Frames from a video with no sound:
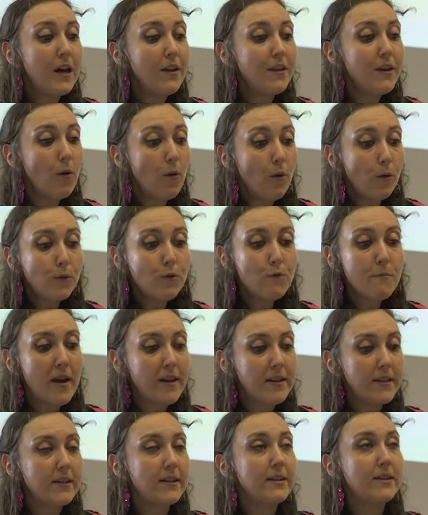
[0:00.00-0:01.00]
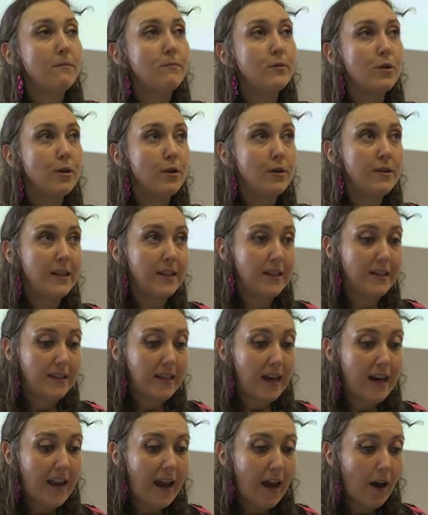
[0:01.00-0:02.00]
"the old romanticism turned
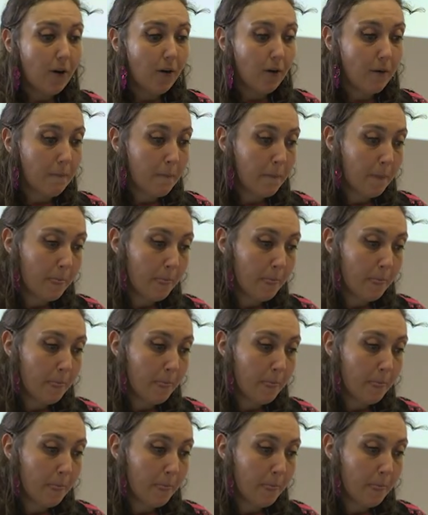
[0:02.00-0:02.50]
inside out."